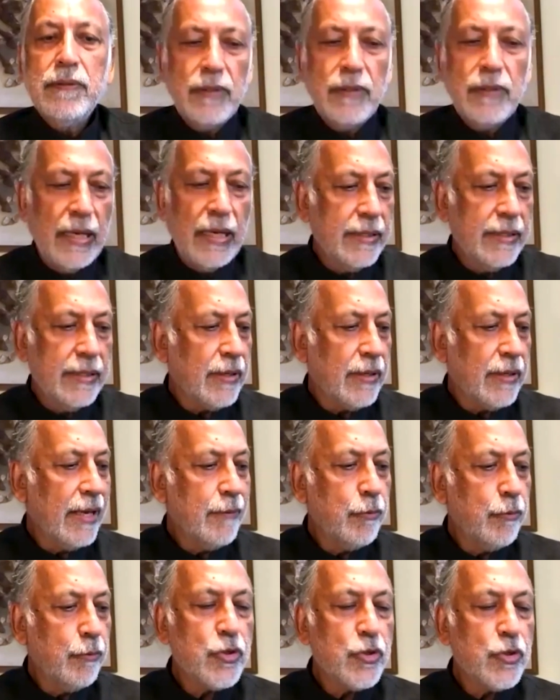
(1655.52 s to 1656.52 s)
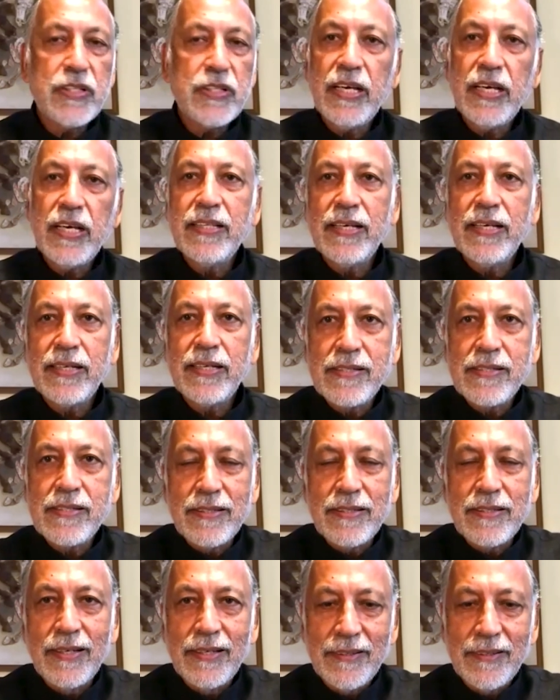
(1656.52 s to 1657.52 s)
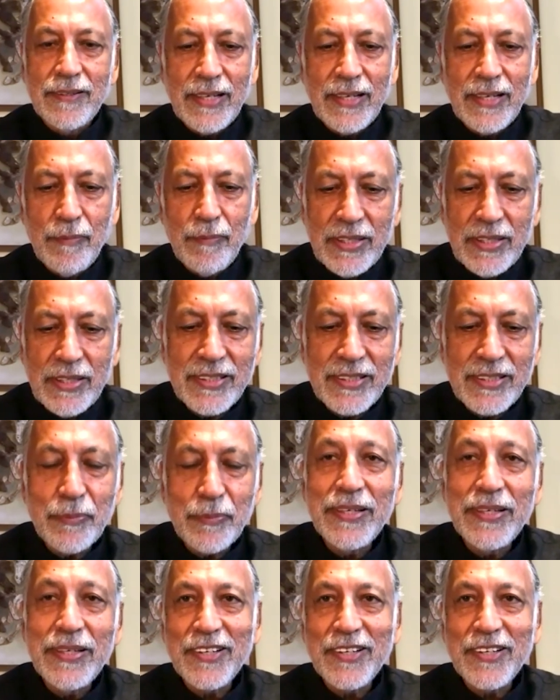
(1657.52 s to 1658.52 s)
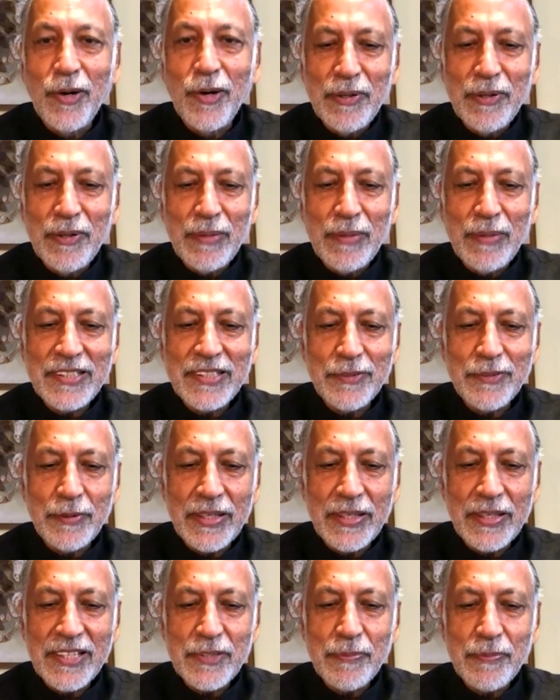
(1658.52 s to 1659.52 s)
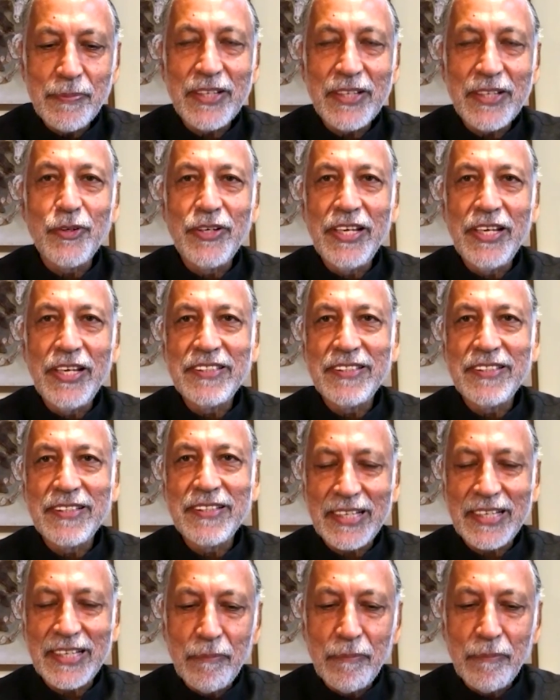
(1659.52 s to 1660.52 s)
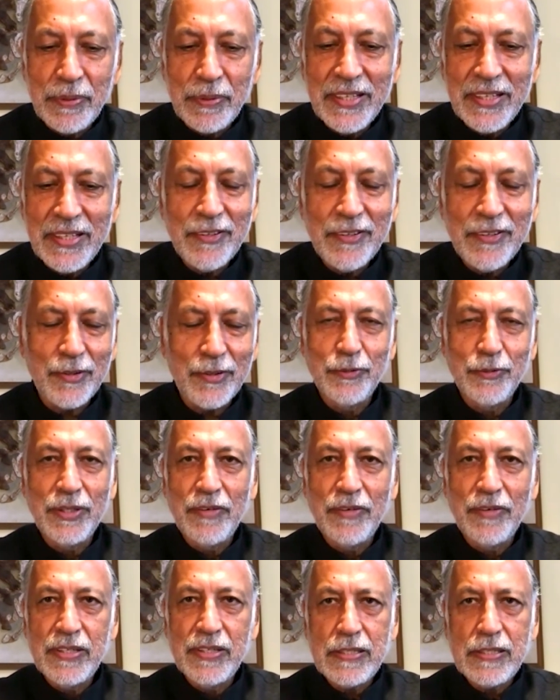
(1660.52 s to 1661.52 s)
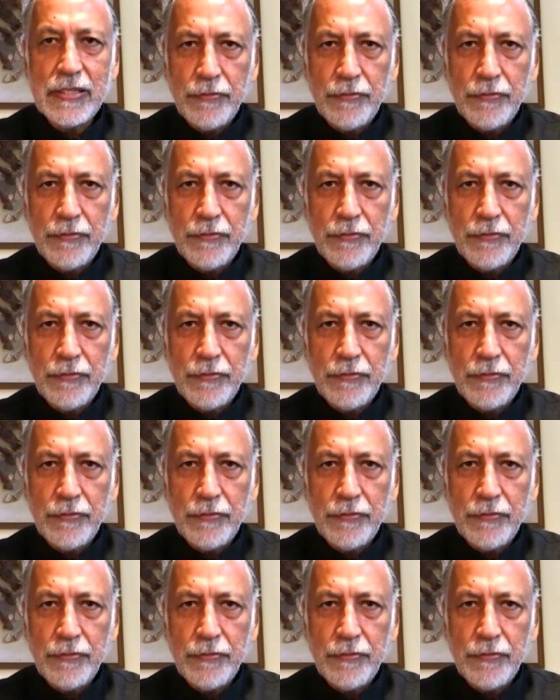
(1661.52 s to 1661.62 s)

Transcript: I, I would say that uh, I mean, this has been a common message, whether it's my colleagues in the company or whoever is there.